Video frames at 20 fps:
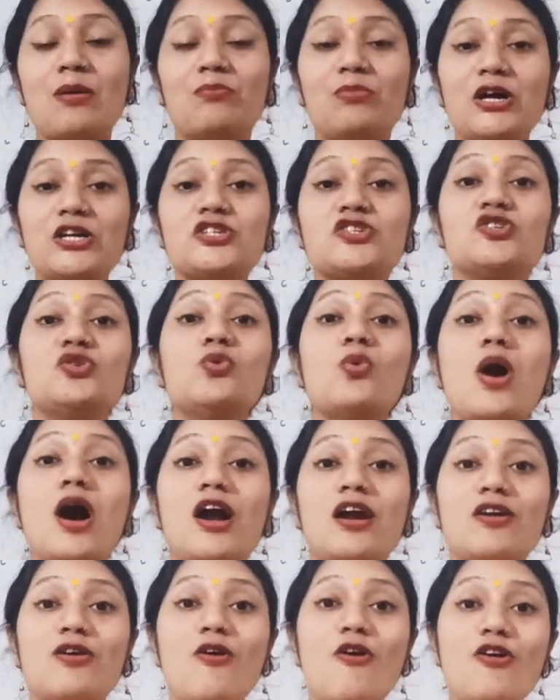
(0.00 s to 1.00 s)
but you
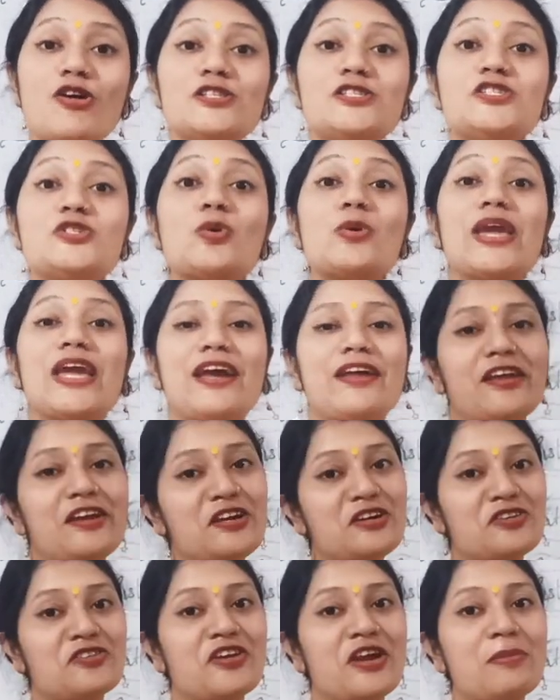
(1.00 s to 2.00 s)
are also
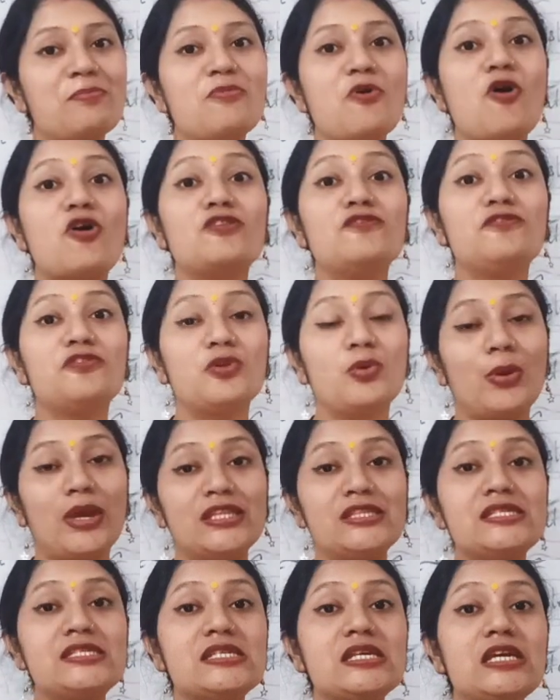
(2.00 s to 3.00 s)
getting a grip on
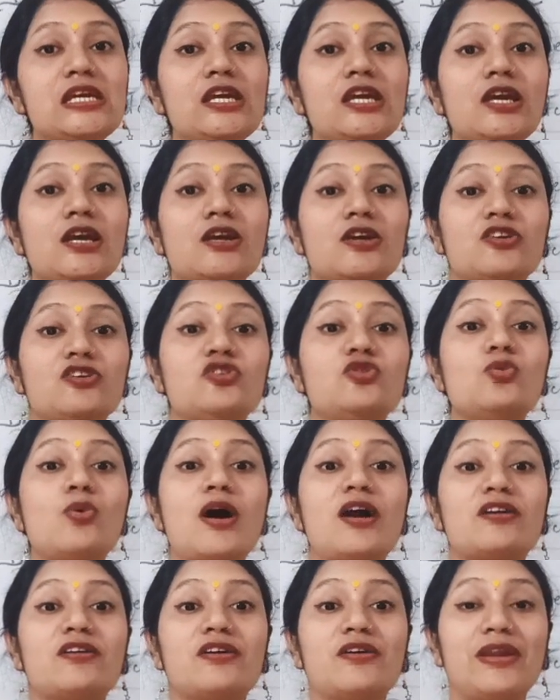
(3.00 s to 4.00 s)
fluency, you
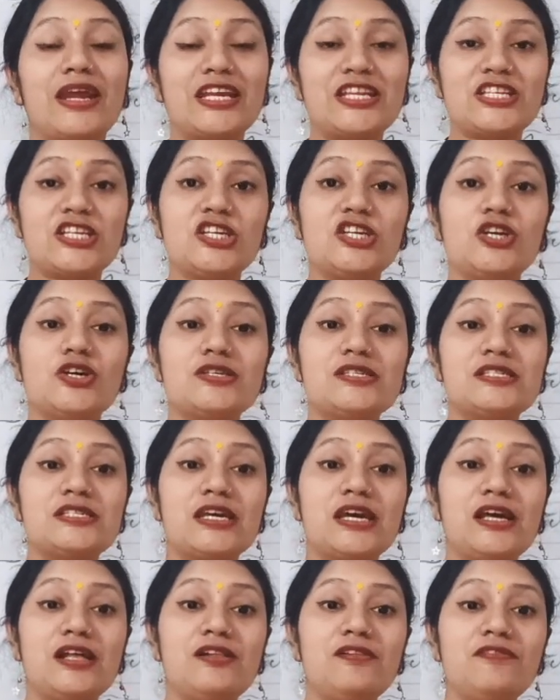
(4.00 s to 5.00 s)
are correcting
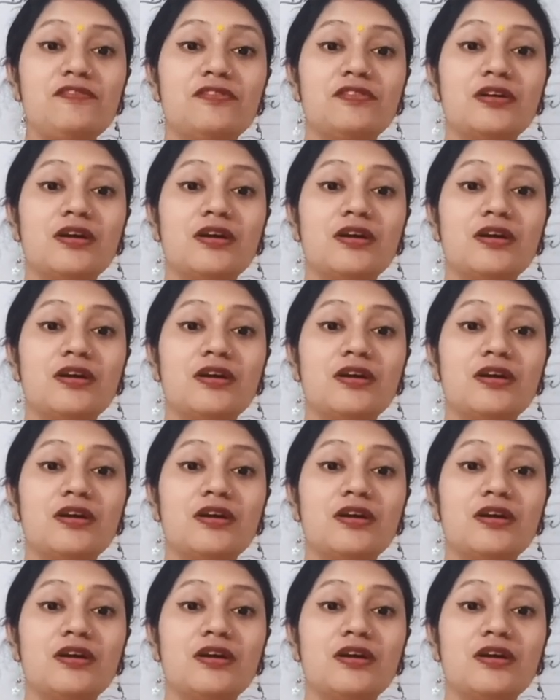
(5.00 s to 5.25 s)
yourself,